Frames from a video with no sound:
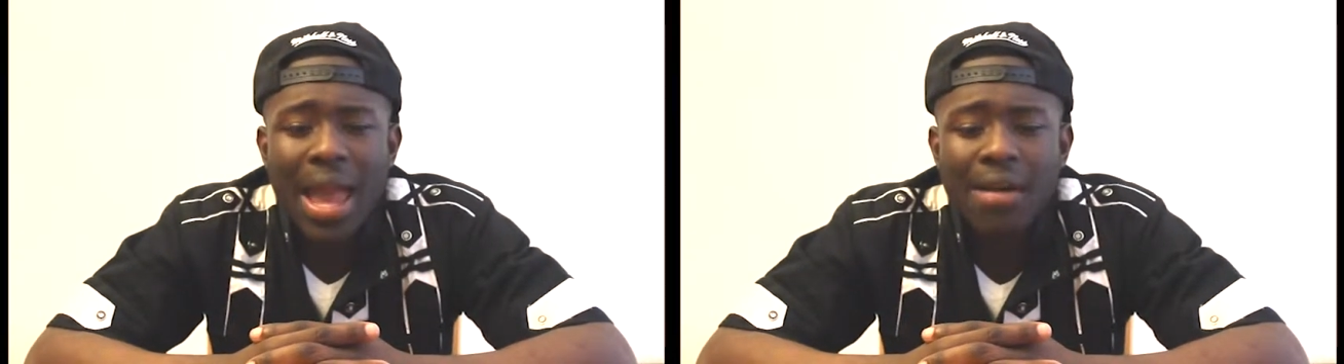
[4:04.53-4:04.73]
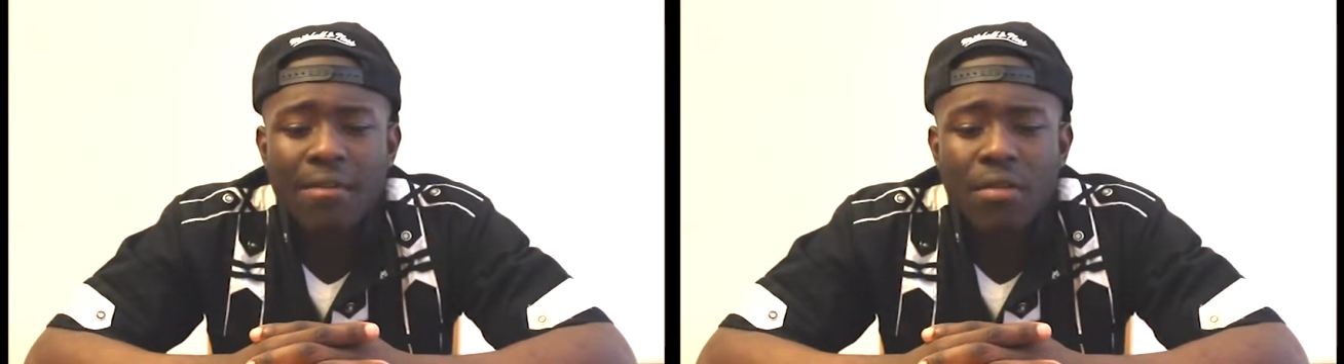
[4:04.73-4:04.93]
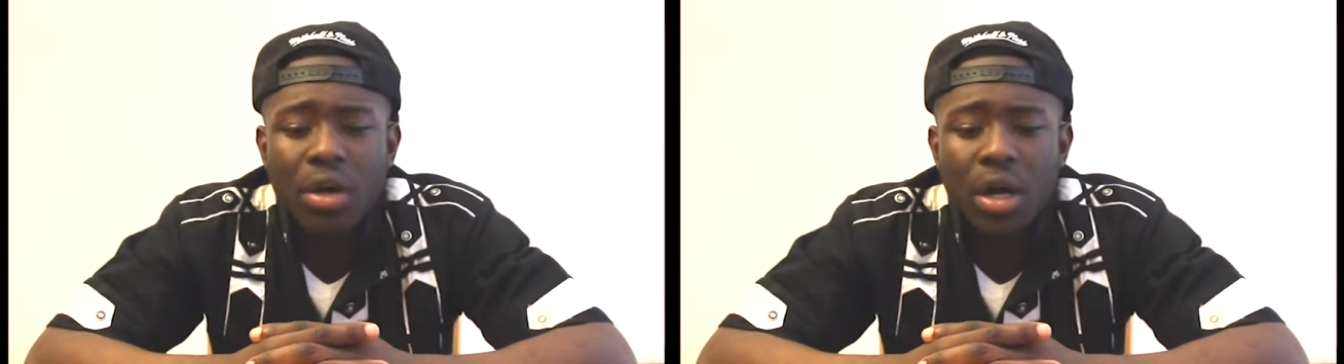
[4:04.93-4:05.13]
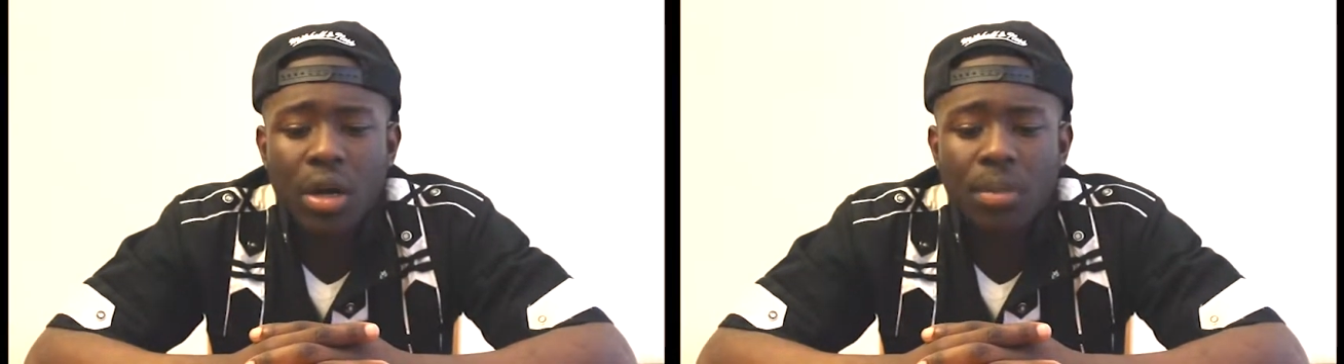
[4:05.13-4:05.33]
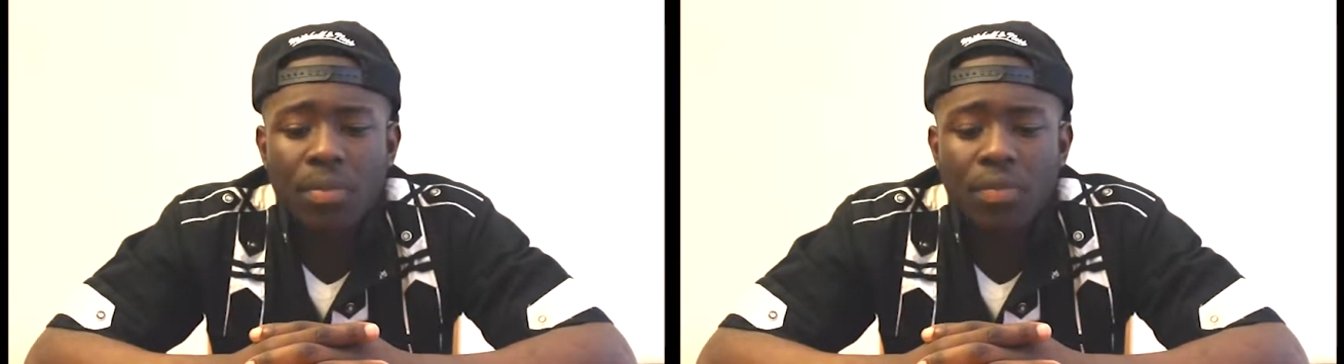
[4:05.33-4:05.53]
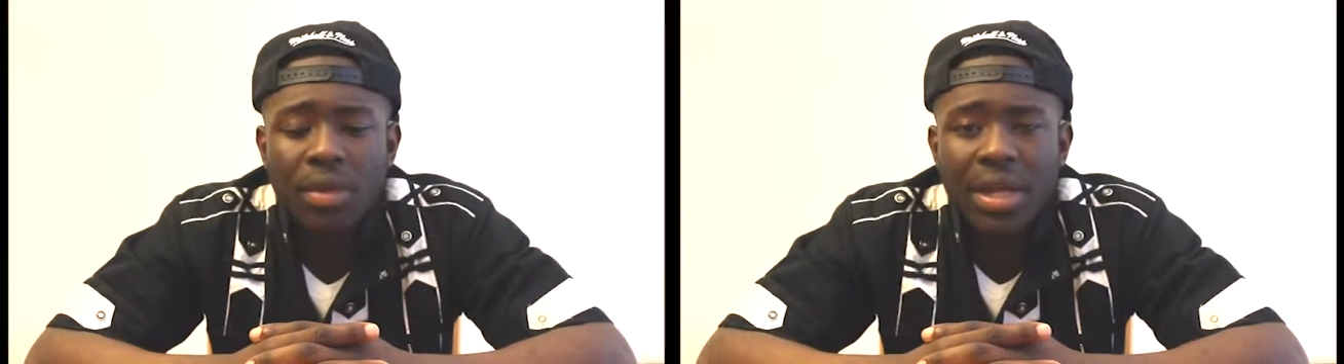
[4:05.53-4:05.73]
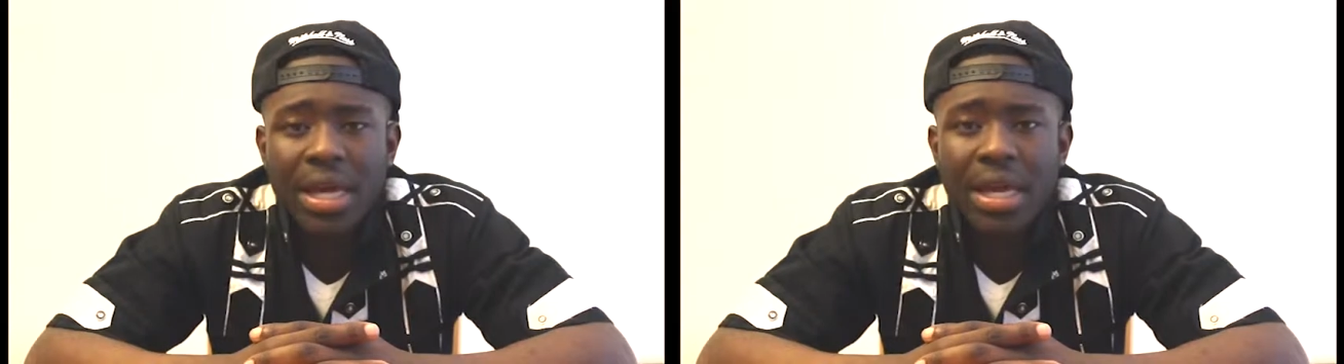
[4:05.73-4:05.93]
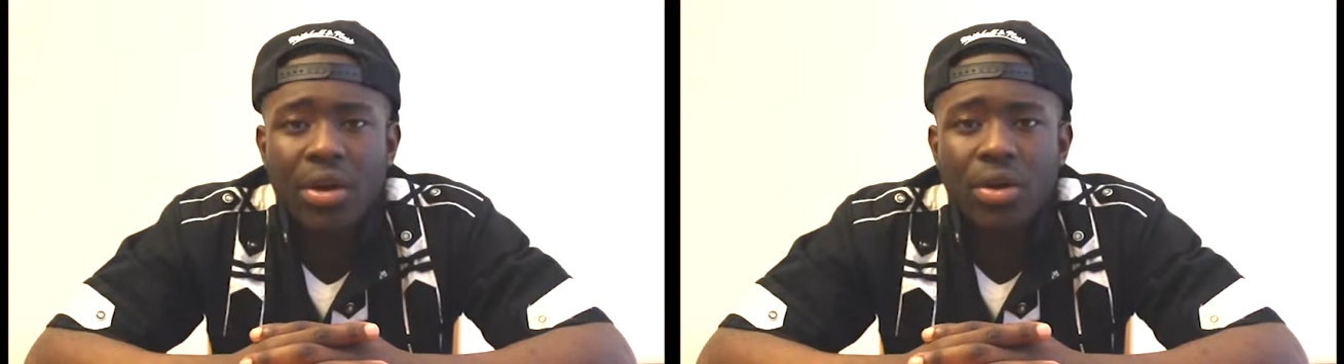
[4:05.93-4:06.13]
have come
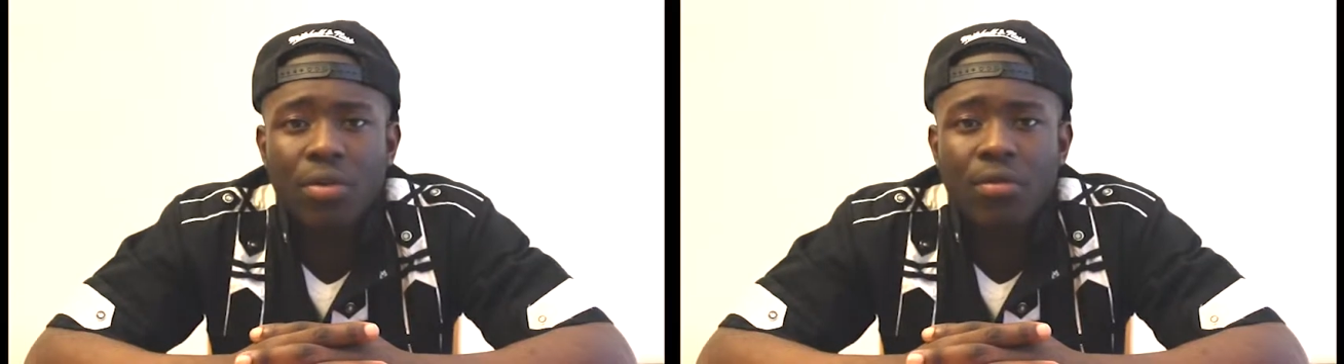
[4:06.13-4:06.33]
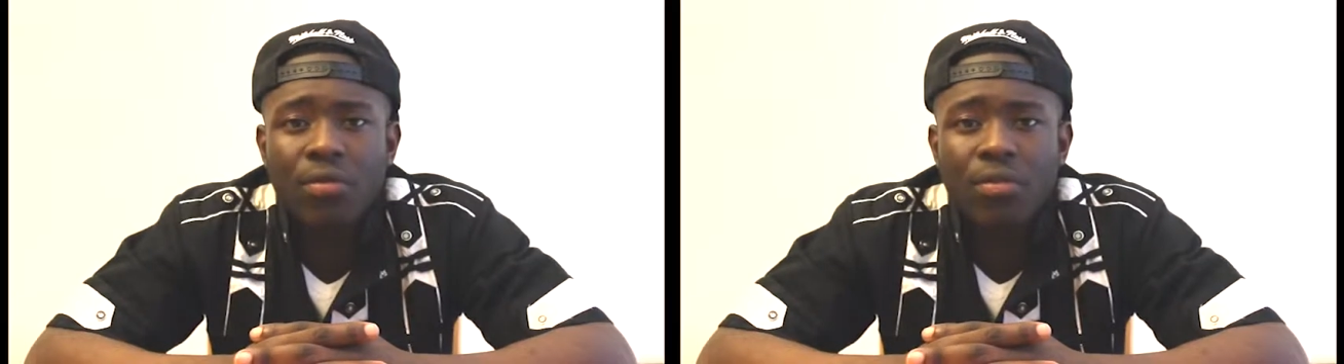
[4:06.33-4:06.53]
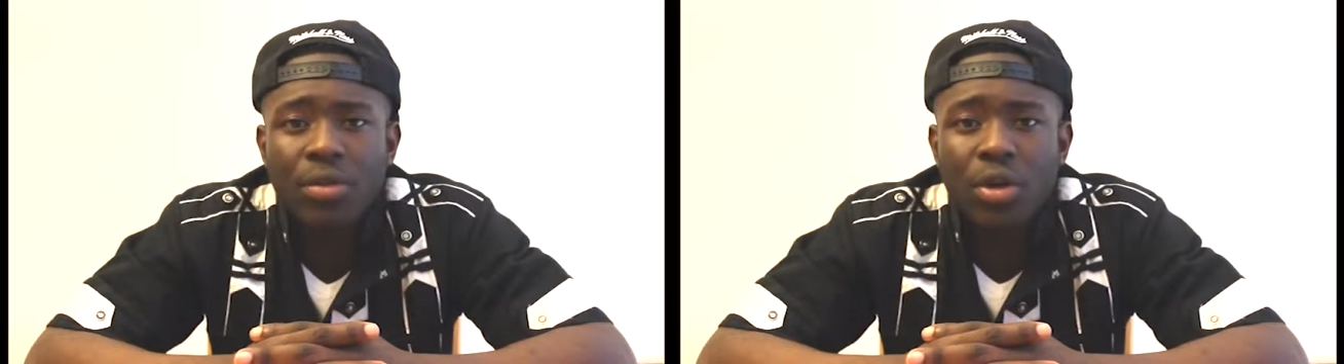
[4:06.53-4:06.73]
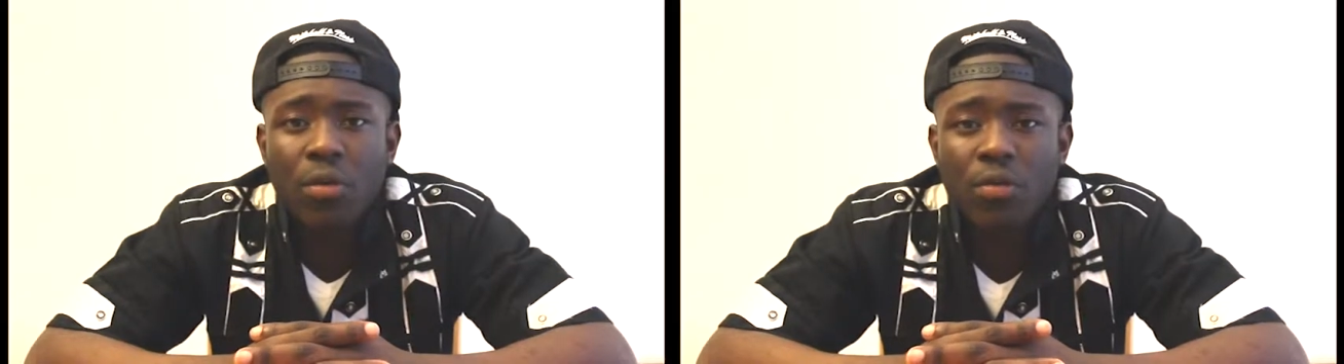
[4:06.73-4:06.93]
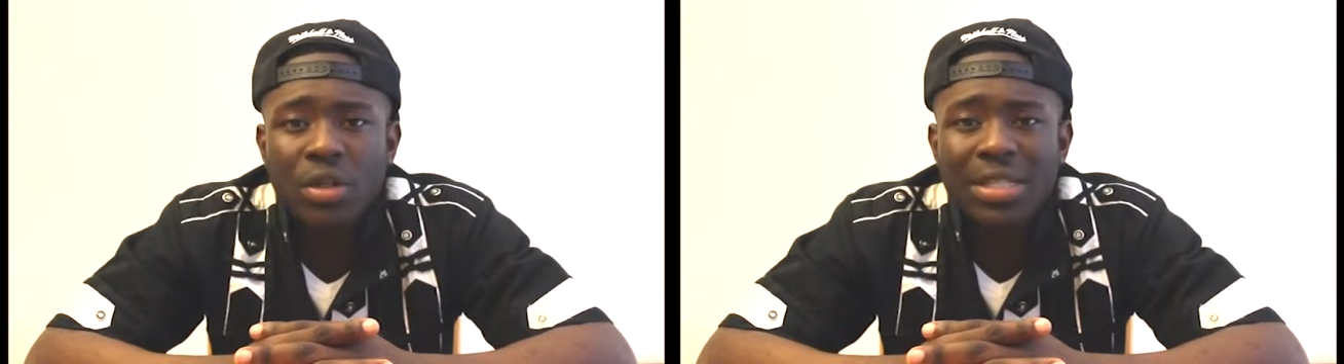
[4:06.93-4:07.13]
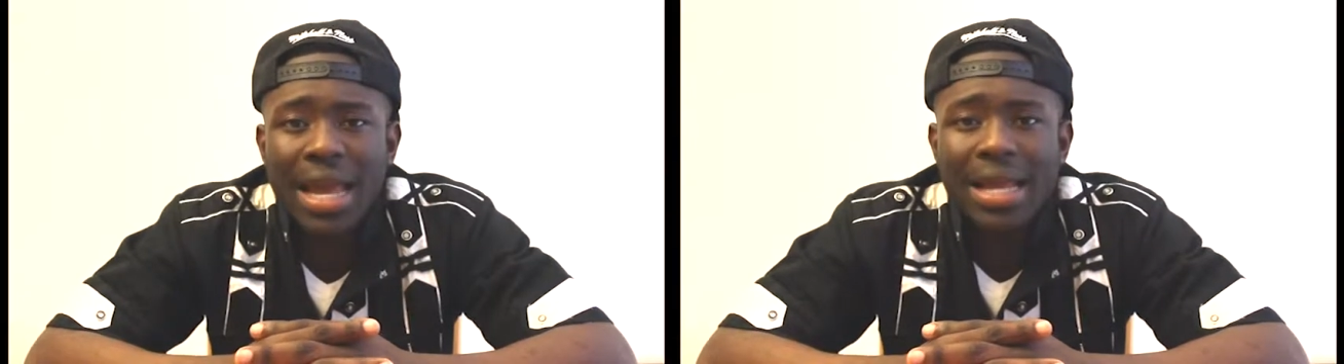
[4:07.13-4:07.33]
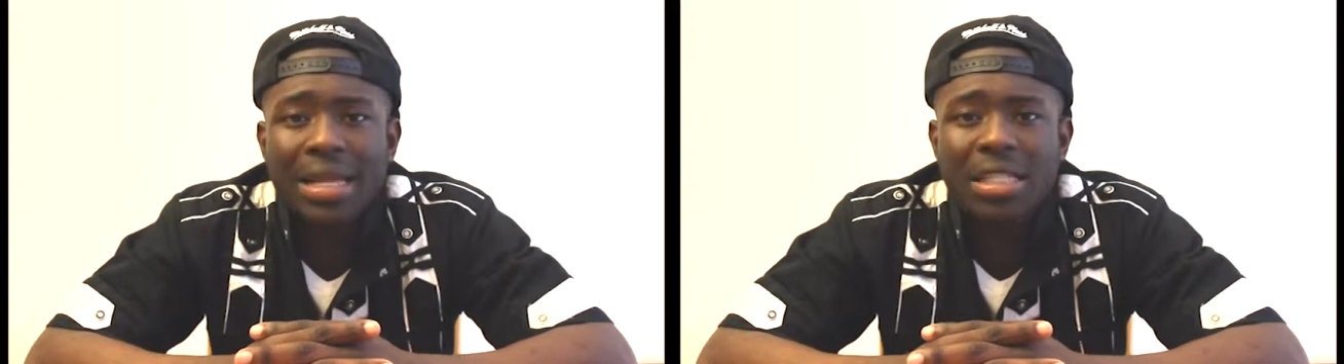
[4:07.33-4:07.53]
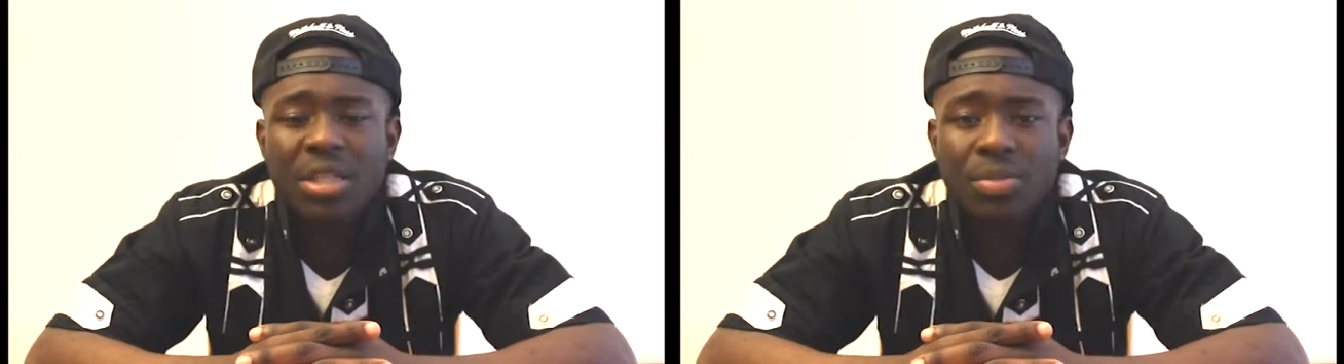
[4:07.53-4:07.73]
here, you know, firsthand
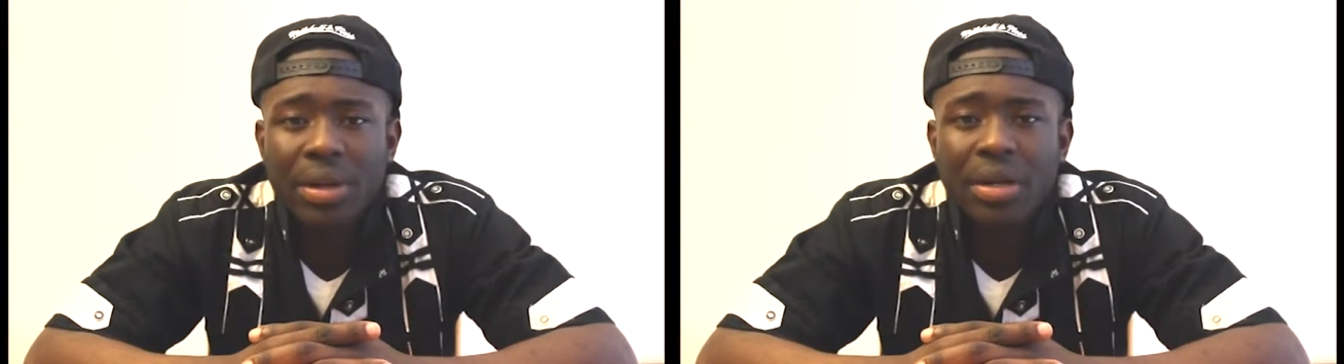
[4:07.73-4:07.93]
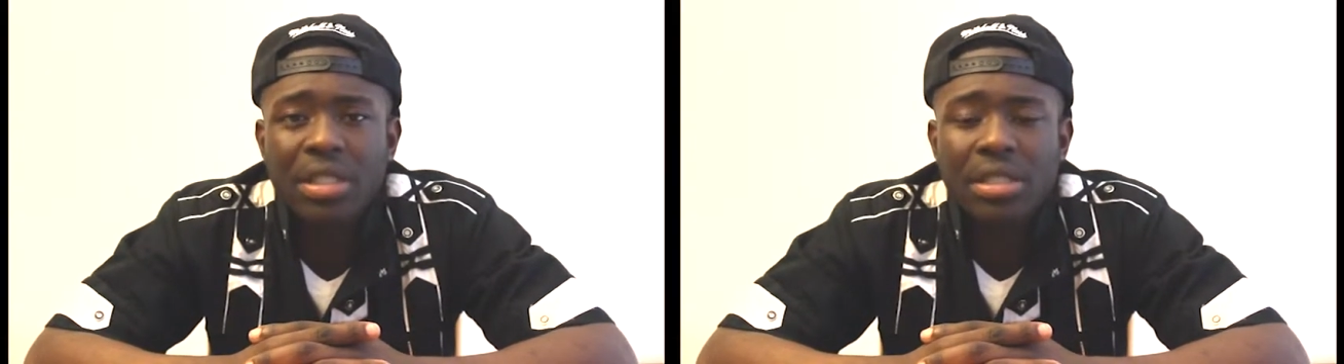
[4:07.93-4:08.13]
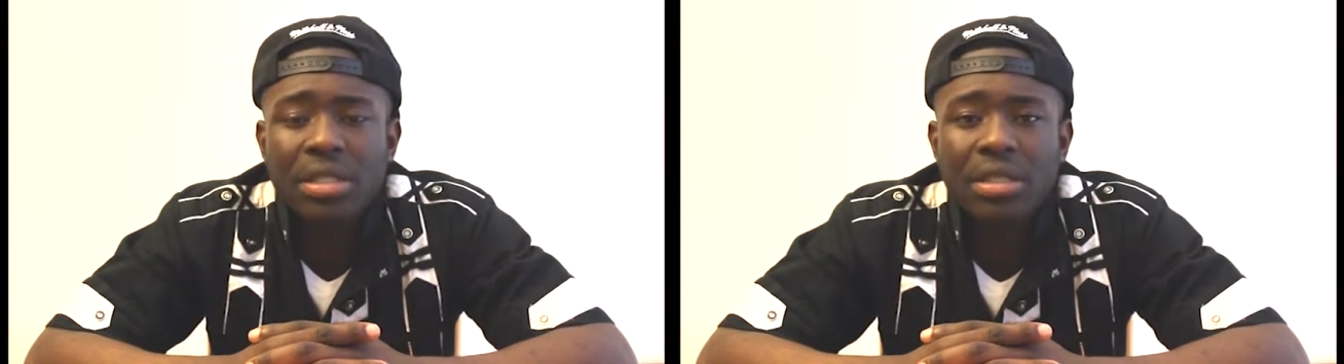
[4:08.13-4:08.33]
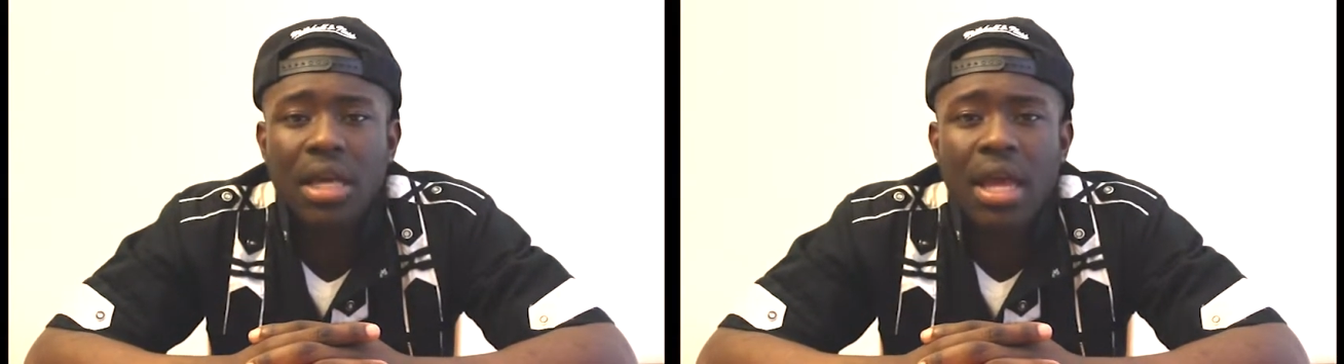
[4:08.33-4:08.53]
experiences.